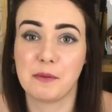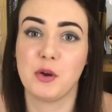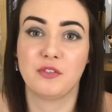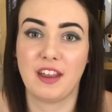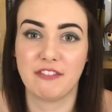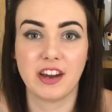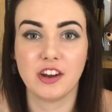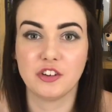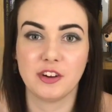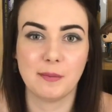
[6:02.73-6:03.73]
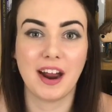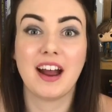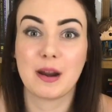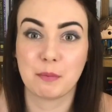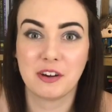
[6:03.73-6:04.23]
I'm your favourite YouTuber.
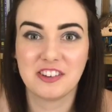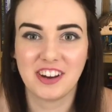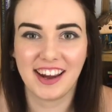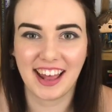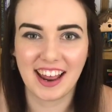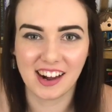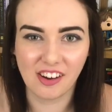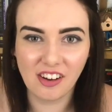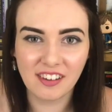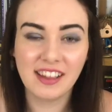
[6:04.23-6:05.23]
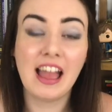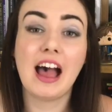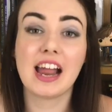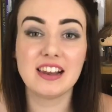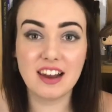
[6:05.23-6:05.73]
I appreciate that a lot.
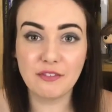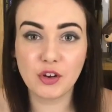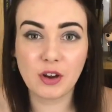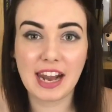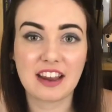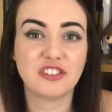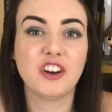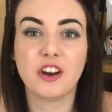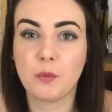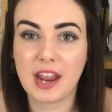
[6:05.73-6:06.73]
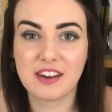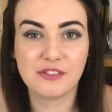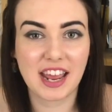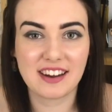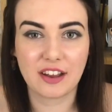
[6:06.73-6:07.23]
I love your collection and the way
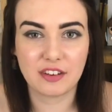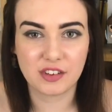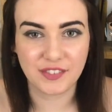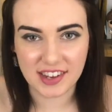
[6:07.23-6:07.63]
you've laid out this